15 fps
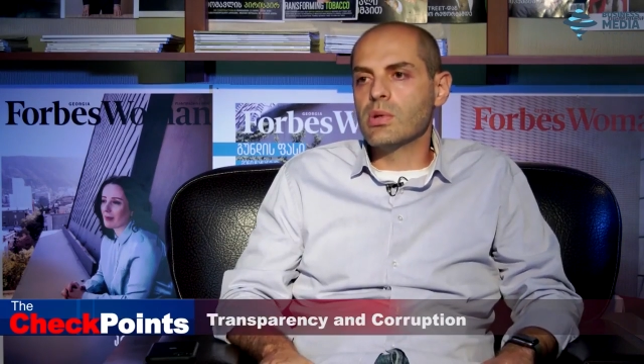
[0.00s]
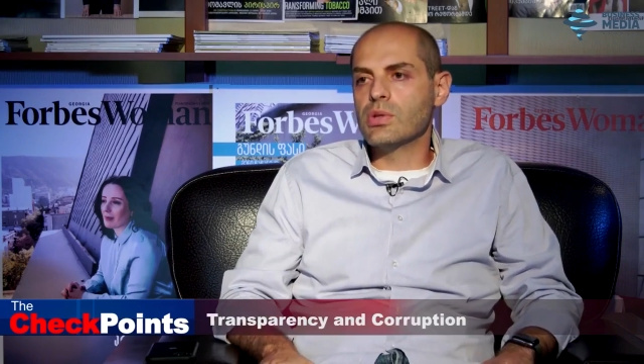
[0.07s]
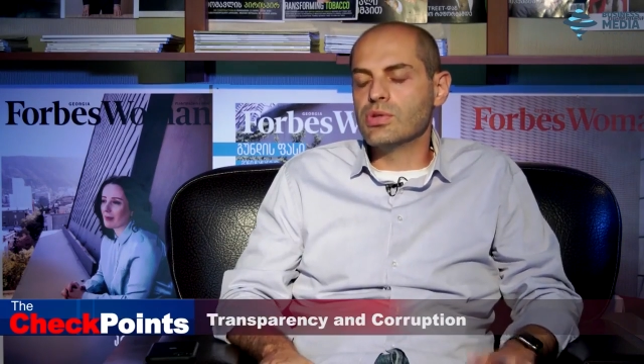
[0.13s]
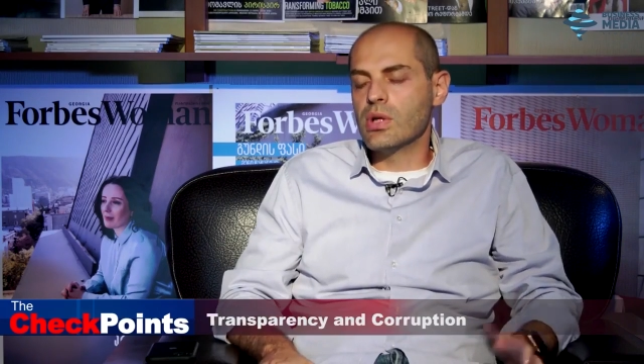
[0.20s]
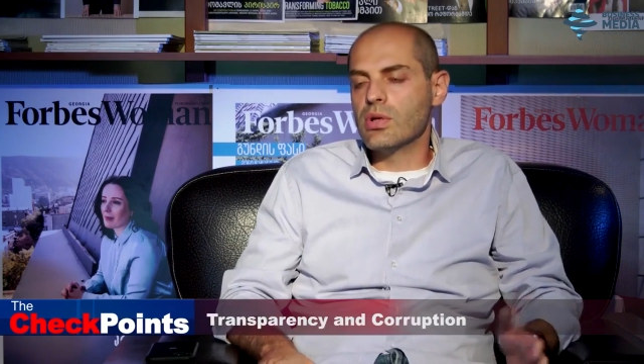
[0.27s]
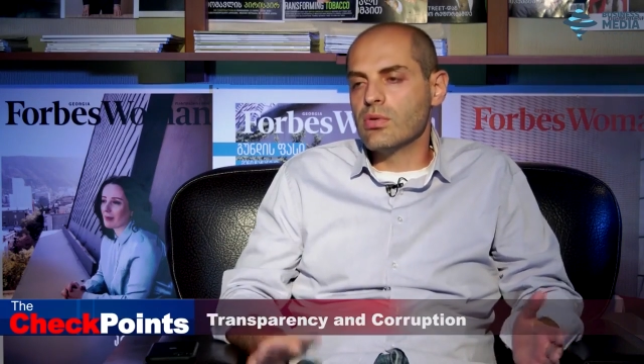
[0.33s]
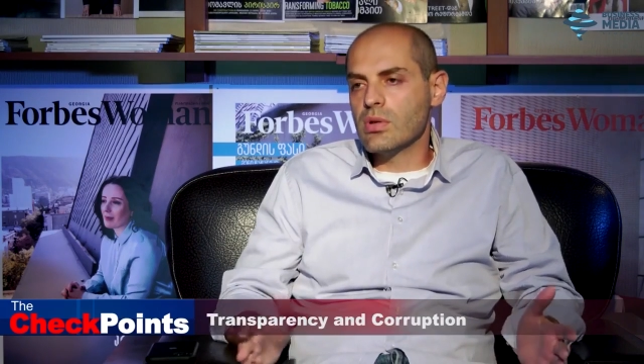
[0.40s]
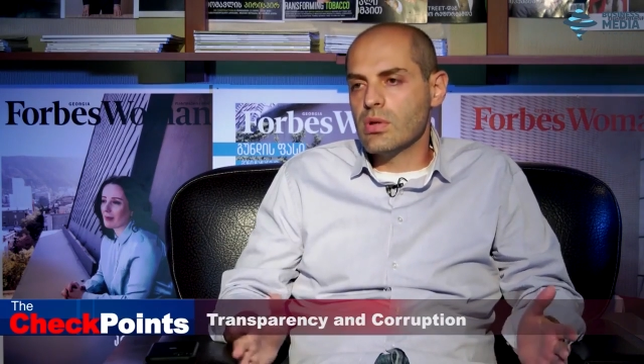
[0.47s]
but
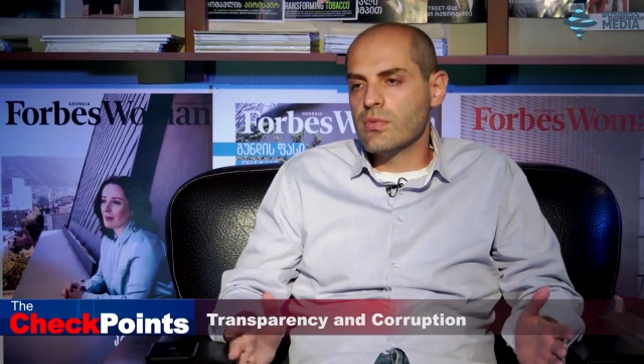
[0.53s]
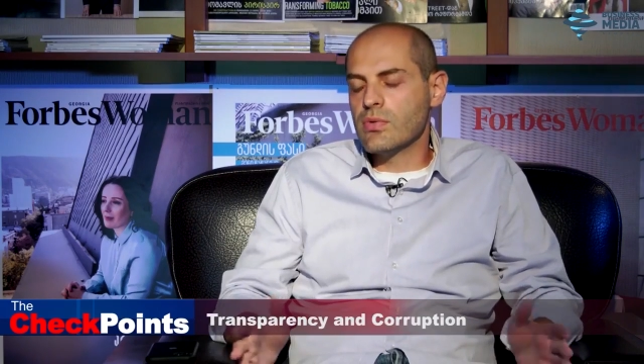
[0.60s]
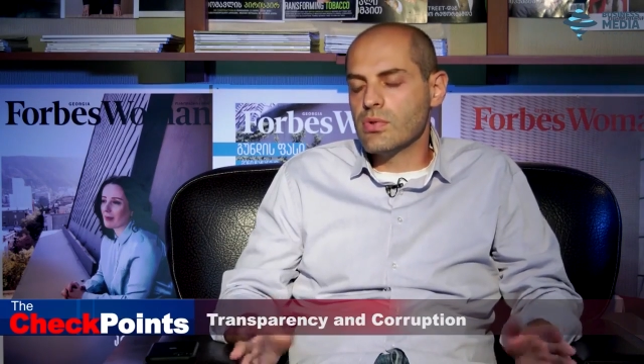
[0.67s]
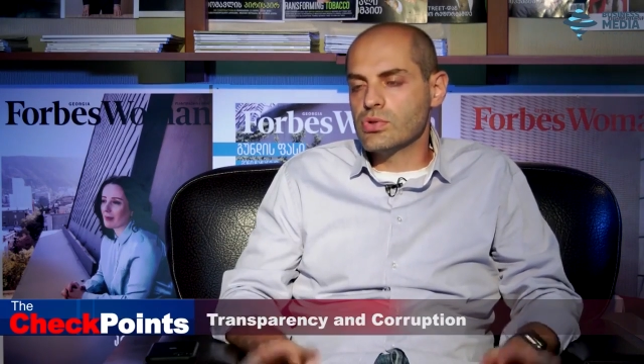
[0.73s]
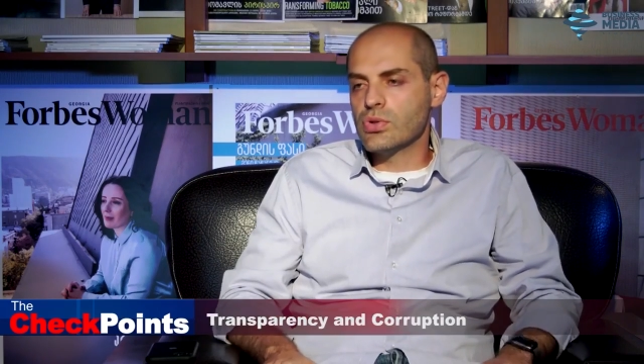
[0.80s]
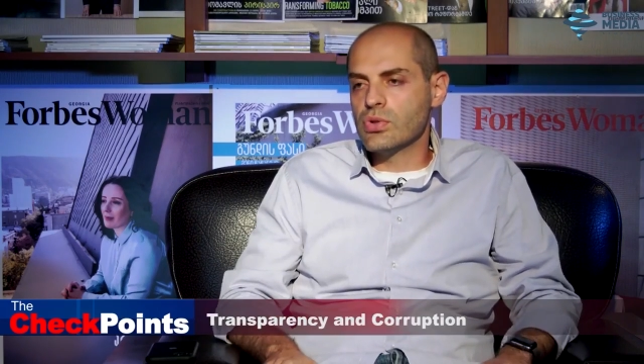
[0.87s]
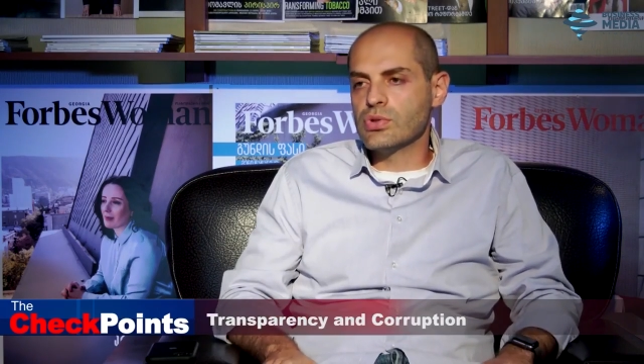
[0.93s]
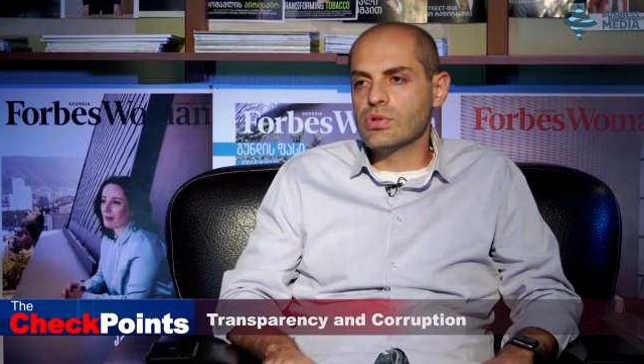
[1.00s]
generally
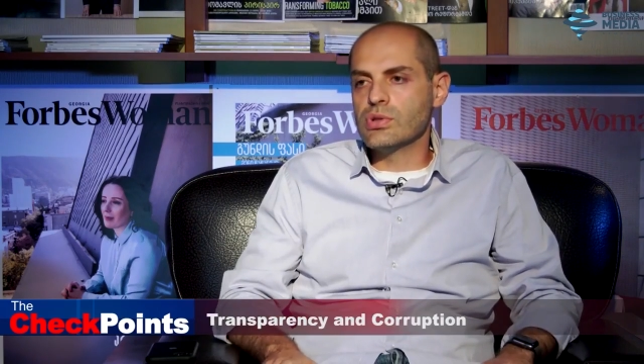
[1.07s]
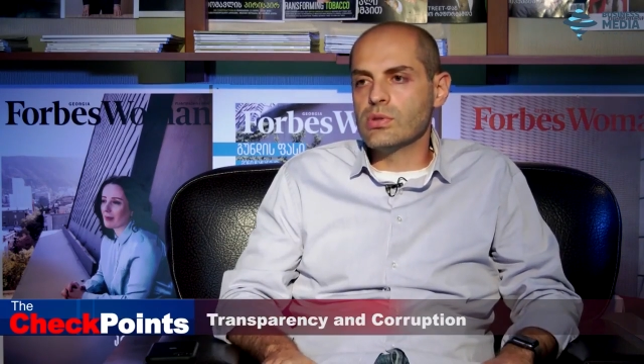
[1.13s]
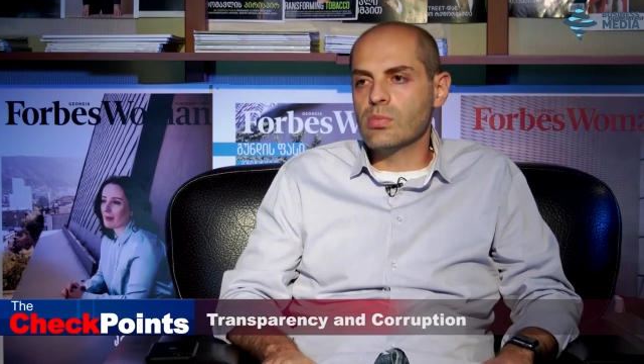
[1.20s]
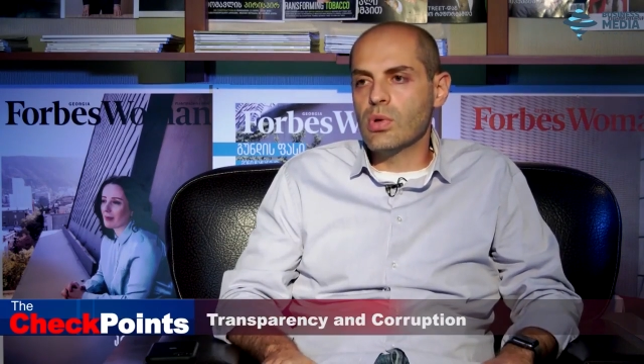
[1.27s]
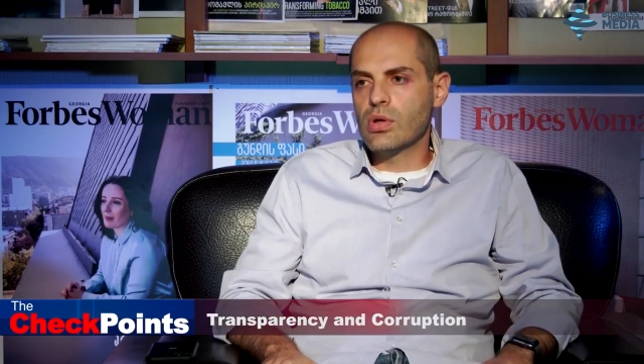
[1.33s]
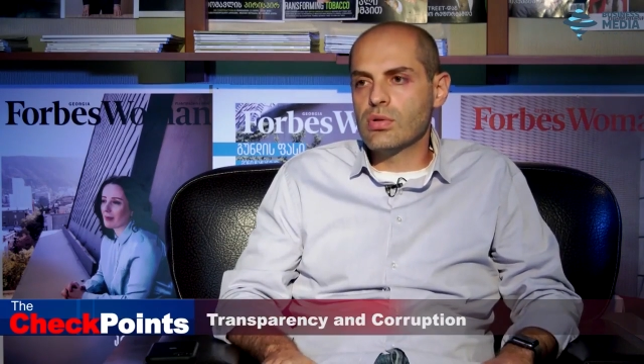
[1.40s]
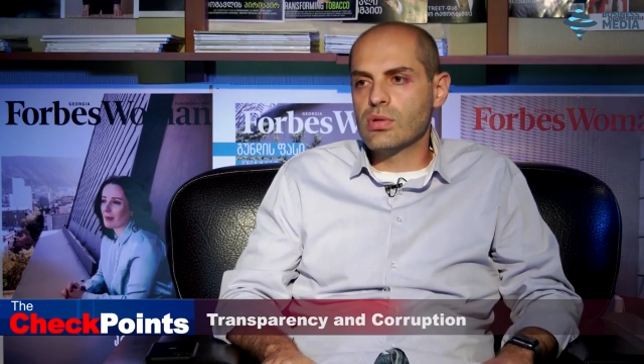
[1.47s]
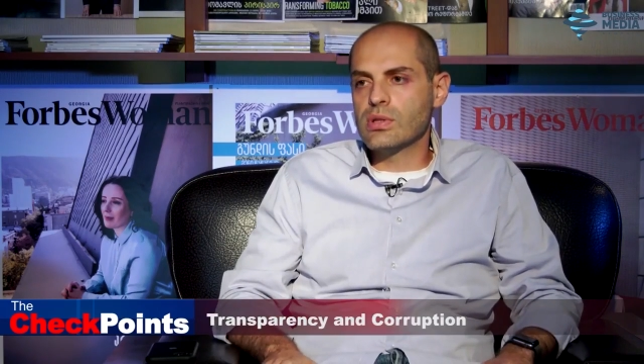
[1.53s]
for Georgian
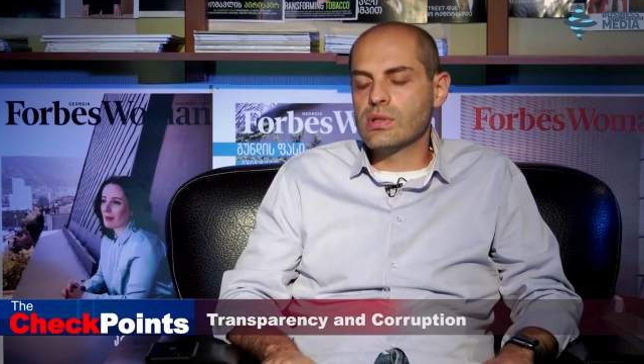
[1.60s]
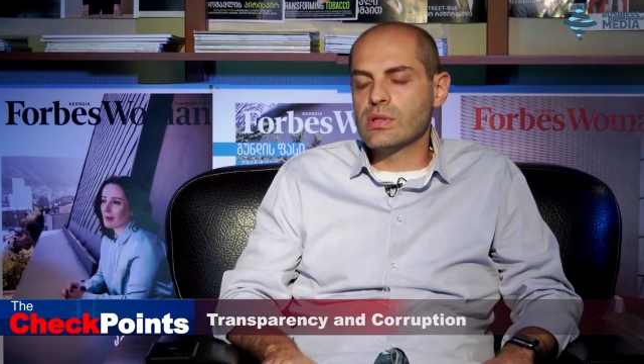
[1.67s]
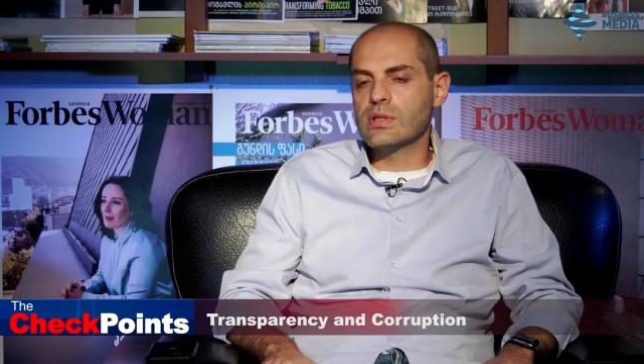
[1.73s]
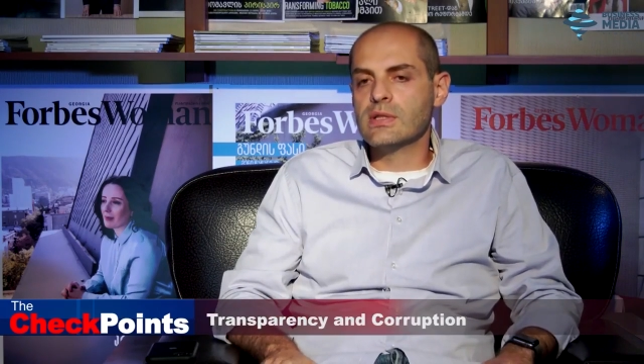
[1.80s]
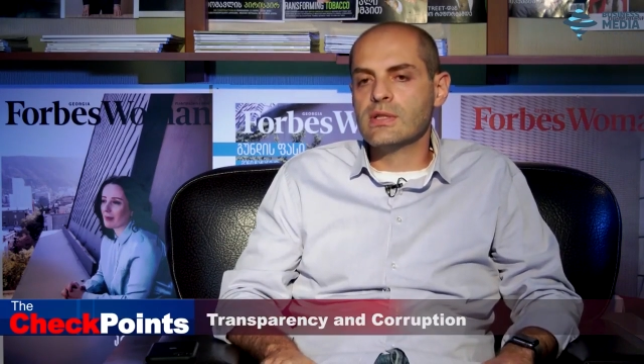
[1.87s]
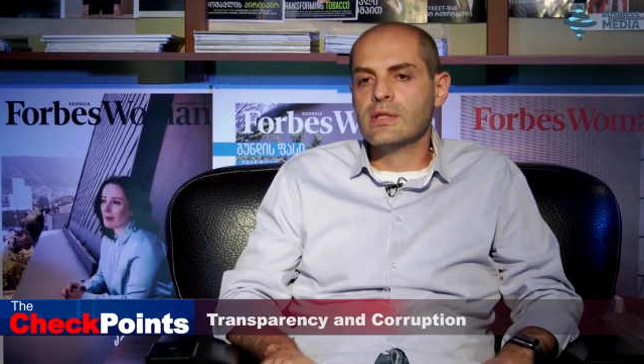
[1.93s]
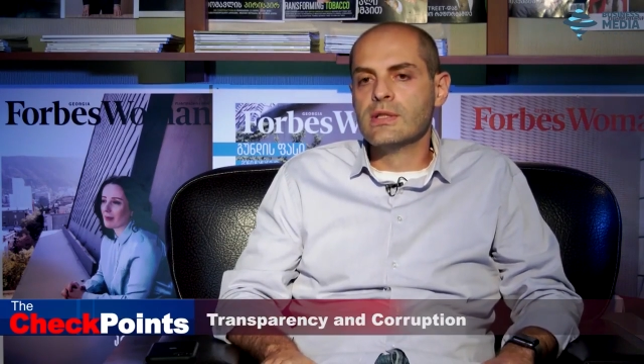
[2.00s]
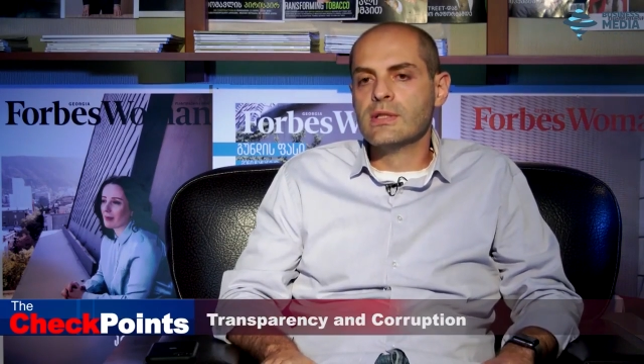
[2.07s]

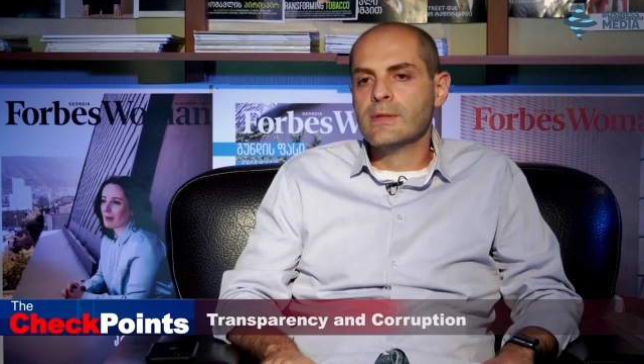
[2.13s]
democracy,